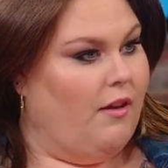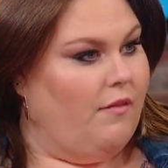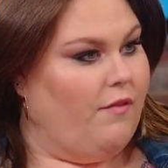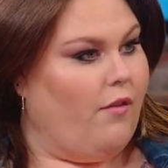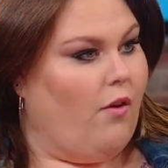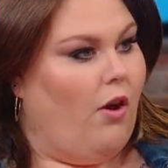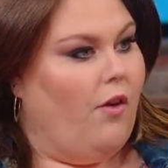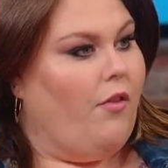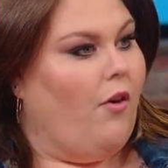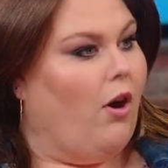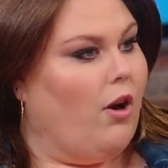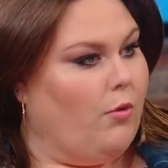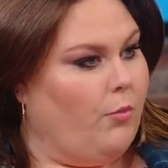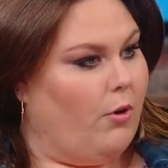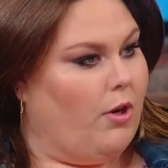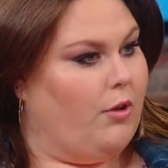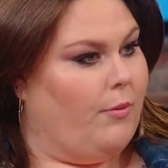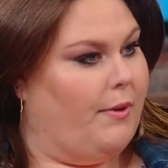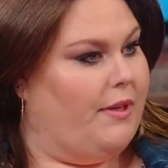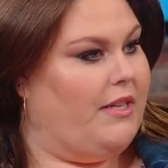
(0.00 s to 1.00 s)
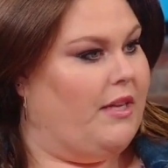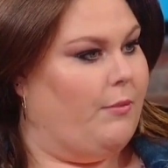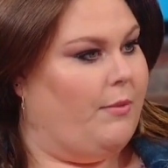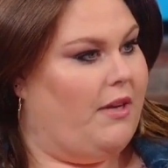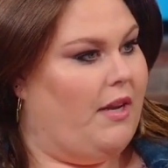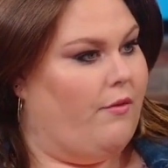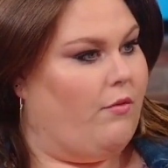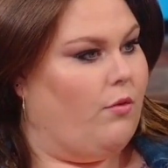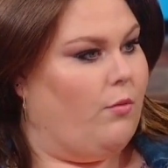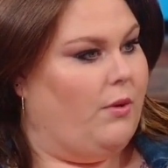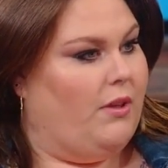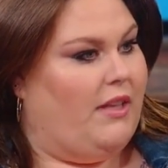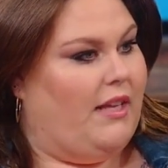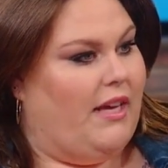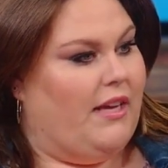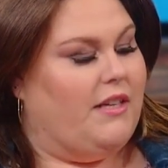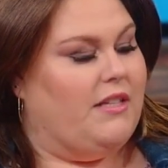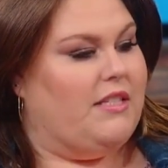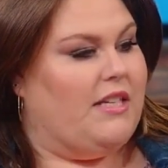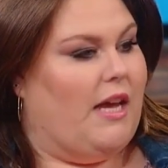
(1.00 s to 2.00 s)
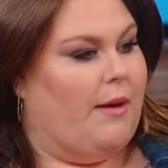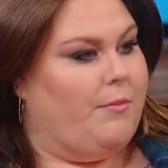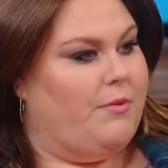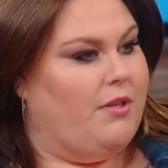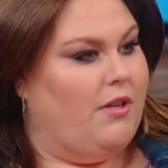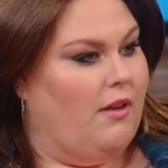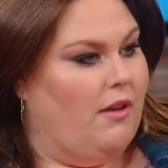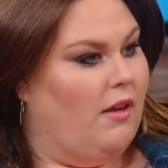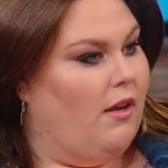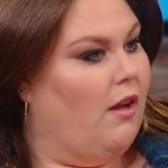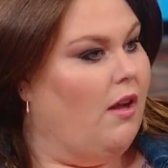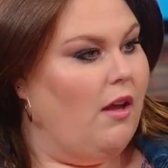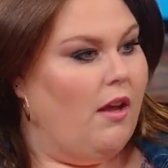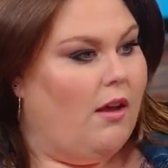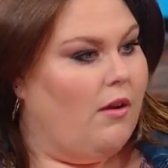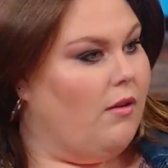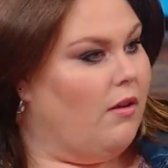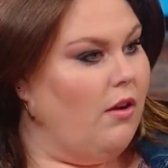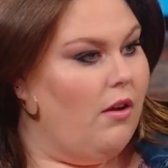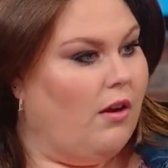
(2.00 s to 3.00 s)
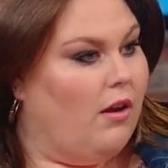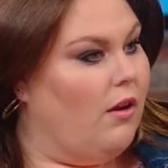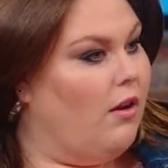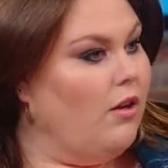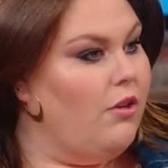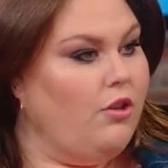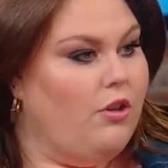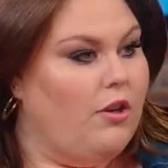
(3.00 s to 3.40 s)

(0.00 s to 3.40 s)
for all the hard work that we did, we never really accept. You never accept a compliment.